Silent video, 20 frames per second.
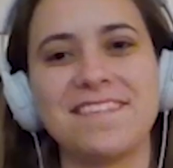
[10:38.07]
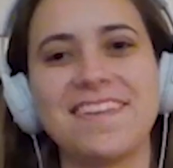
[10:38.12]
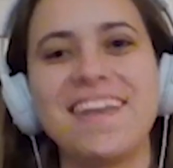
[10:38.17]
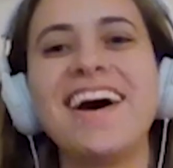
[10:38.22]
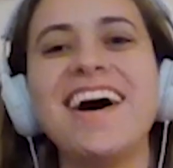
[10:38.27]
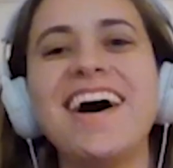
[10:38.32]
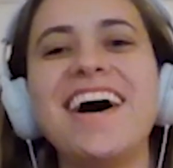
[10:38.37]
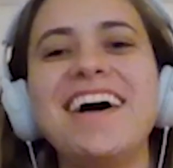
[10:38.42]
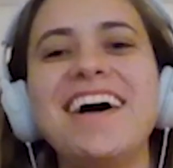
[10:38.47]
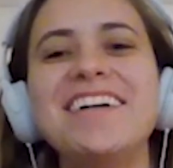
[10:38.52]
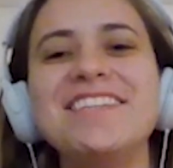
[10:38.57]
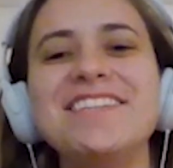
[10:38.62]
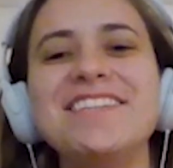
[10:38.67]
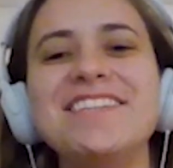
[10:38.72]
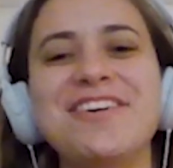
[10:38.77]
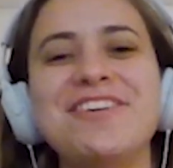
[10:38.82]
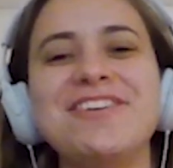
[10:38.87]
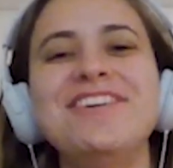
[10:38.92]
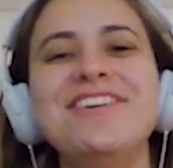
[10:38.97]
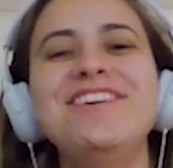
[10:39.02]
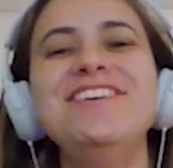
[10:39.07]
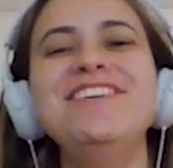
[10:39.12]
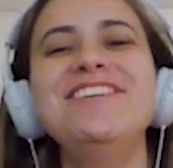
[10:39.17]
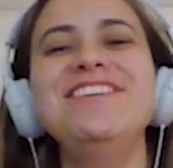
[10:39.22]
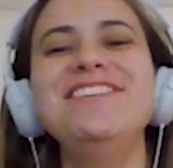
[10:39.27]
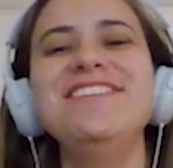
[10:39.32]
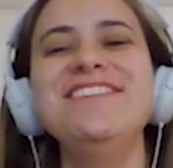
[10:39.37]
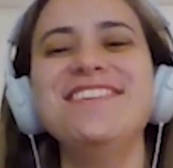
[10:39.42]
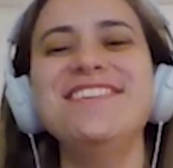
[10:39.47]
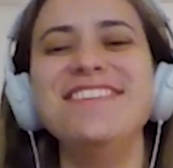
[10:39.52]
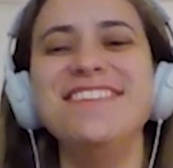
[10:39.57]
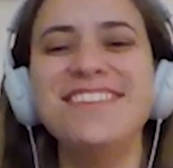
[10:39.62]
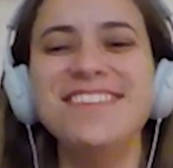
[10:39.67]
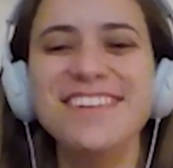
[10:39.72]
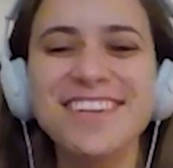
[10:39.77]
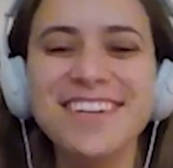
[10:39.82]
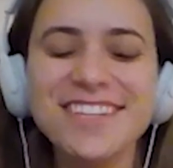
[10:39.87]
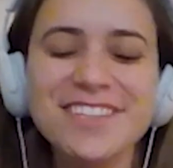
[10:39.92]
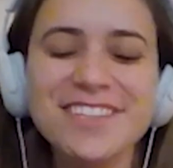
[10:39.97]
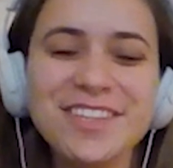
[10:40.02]
Yeah, no.
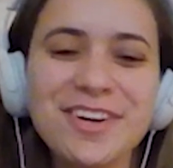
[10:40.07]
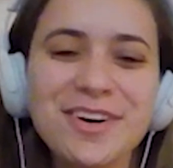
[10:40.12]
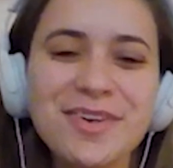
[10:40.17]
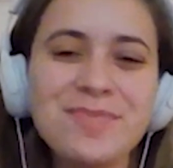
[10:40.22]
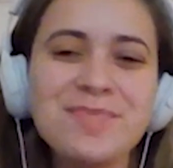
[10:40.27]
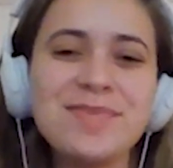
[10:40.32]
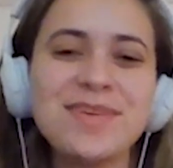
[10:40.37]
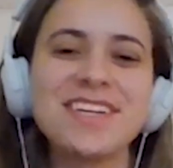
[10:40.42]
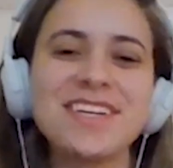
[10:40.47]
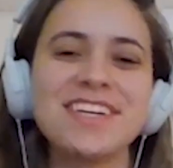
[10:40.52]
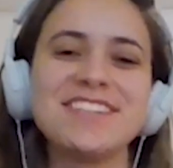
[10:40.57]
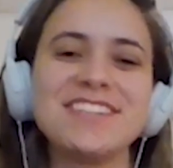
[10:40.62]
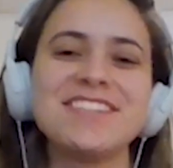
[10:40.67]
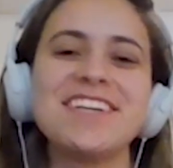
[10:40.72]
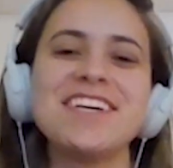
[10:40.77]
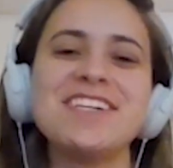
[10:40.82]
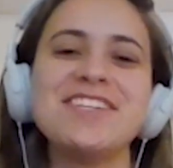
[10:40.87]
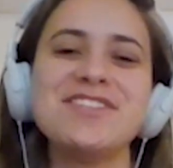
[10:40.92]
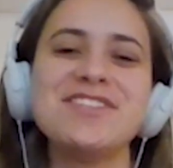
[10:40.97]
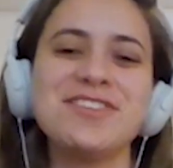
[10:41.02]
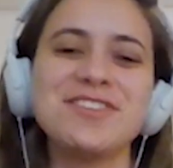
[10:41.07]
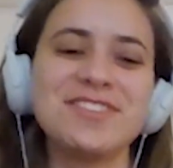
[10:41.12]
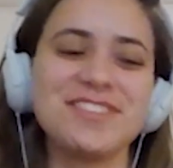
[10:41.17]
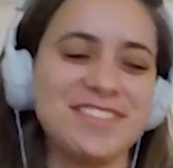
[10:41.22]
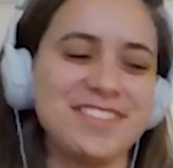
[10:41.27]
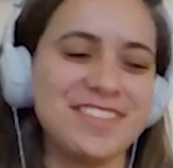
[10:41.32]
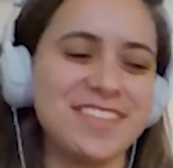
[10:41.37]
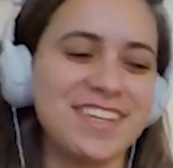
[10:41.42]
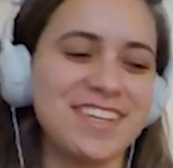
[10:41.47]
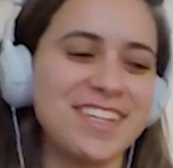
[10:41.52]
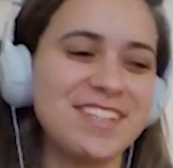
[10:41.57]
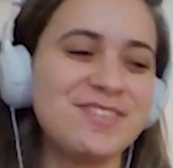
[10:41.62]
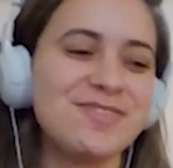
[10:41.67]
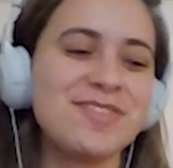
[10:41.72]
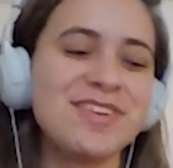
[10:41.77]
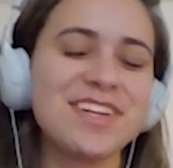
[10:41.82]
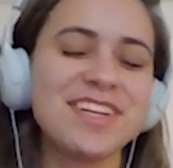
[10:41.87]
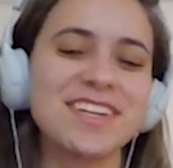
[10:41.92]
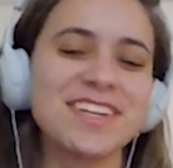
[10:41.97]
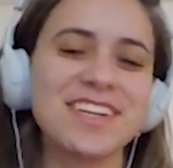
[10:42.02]
No, because I don't
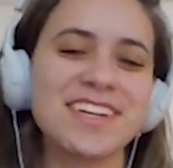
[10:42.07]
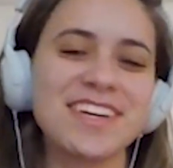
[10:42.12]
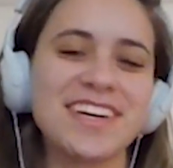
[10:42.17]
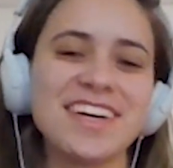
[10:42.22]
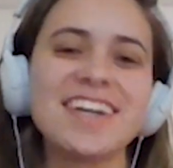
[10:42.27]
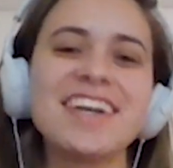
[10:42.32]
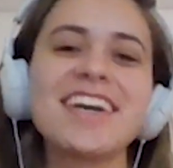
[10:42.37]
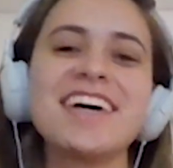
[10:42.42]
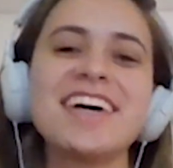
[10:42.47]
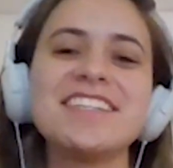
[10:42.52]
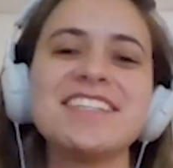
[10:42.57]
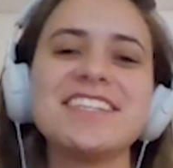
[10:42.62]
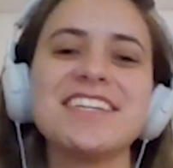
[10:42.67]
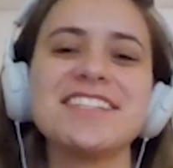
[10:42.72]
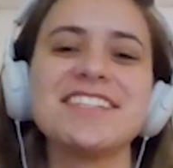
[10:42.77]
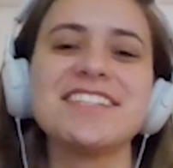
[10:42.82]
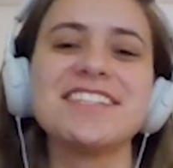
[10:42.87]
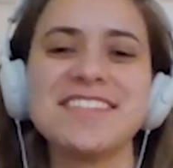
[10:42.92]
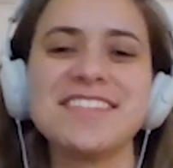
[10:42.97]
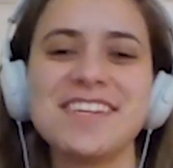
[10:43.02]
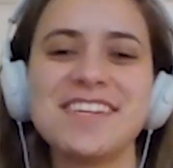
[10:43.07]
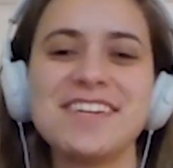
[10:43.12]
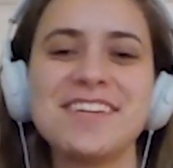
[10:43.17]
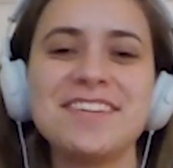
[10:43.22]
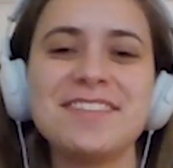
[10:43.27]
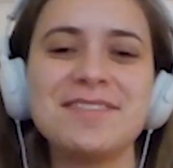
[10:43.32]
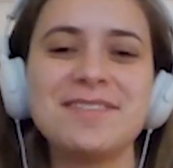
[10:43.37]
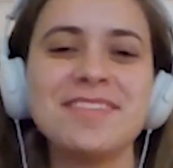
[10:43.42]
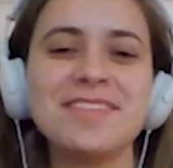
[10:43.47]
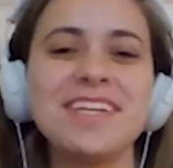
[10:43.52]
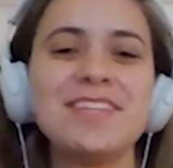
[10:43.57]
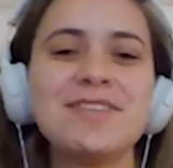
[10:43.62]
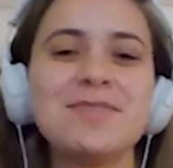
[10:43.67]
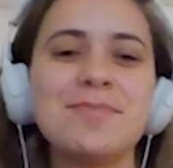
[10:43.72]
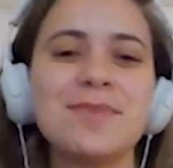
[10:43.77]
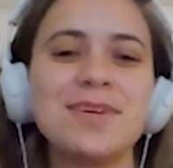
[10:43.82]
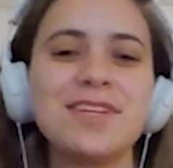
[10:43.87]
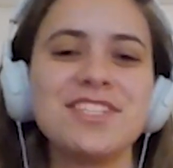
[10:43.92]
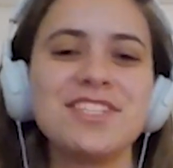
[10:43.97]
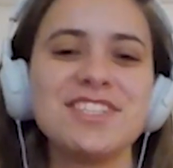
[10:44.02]
drink cachaça
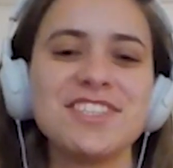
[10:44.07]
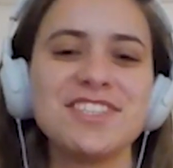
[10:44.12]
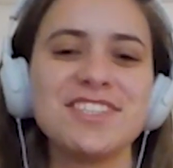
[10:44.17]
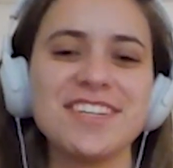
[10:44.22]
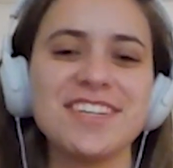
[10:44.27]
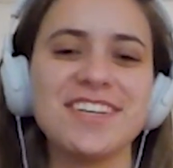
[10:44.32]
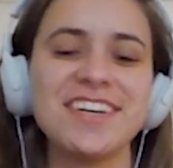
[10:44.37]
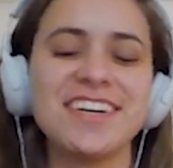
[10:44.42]
that much.